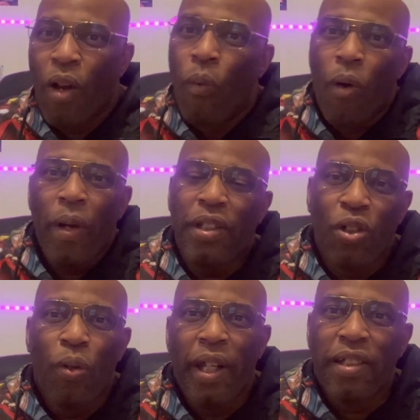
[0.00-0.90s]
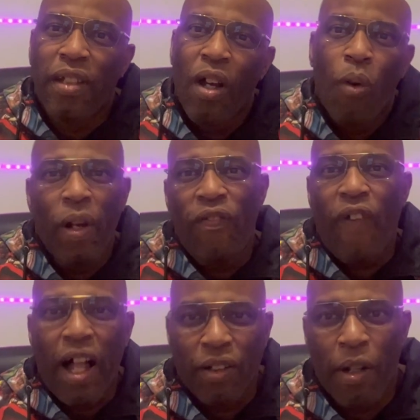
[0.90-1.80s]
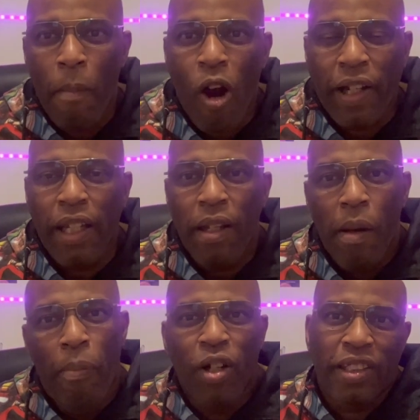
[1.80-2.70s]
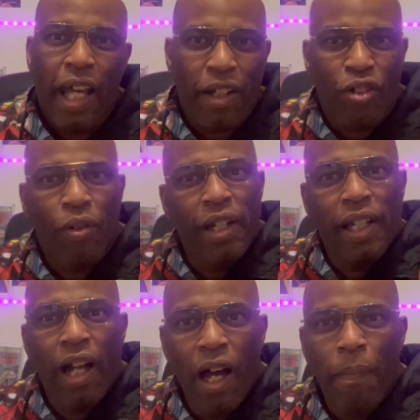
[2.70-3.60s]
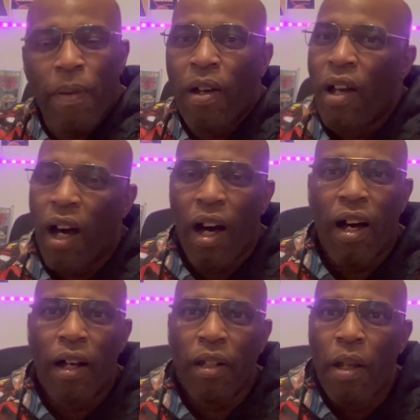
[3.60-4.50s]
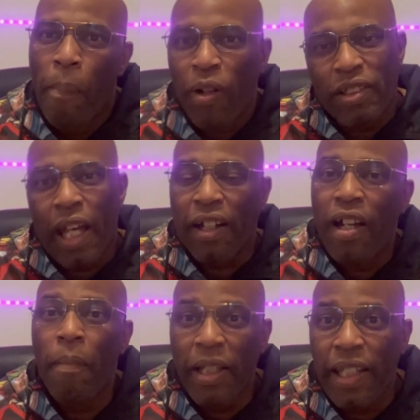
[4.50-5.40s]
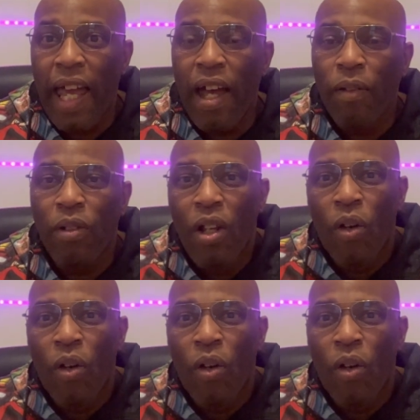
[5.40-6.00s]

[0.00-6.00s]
What we do is we follow the market, books that are trending up, uh, books that are coming down.